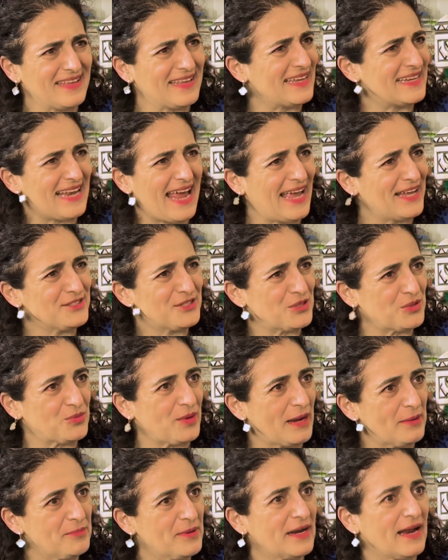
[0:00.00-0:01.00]
think it had to,
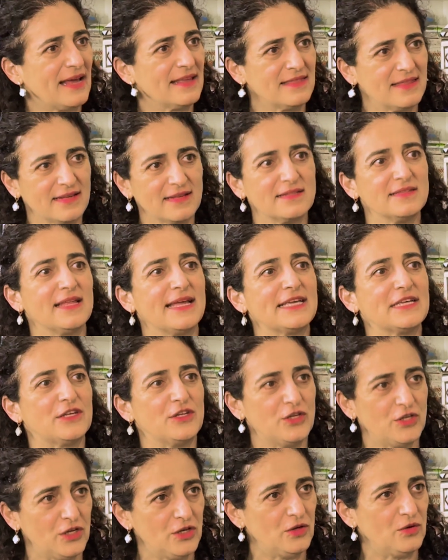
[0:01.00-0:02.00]
right? But I think
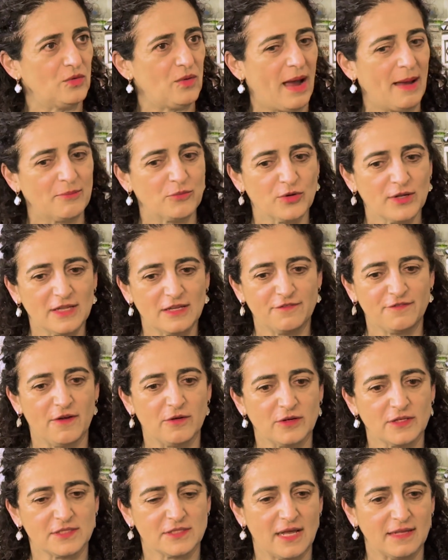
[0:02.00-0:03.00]
you, I'm really
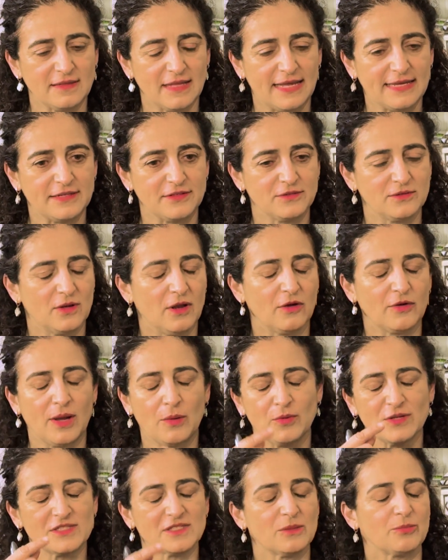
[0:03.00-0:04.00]
focused on
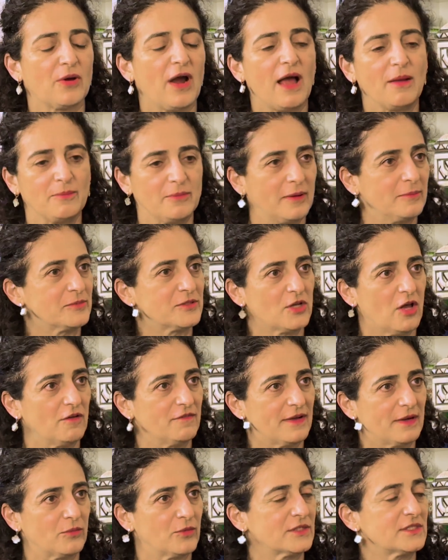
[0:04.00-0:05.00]
okay, what's the problem I'm
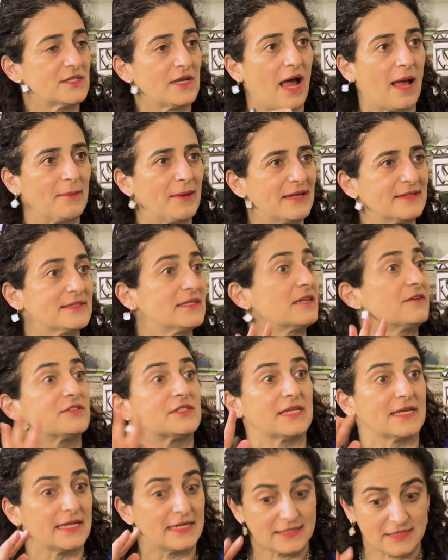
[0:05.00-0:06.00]
solving? What's instead of
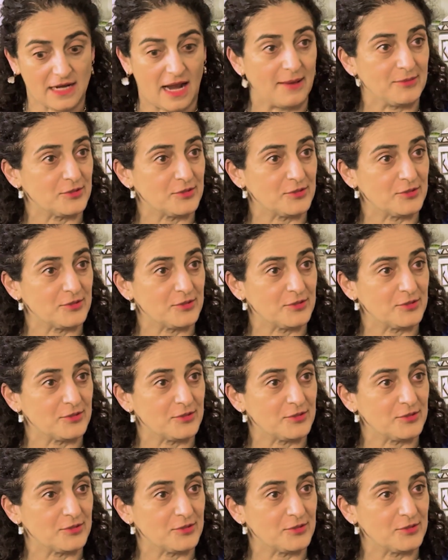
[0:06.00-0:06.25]
seeing it as an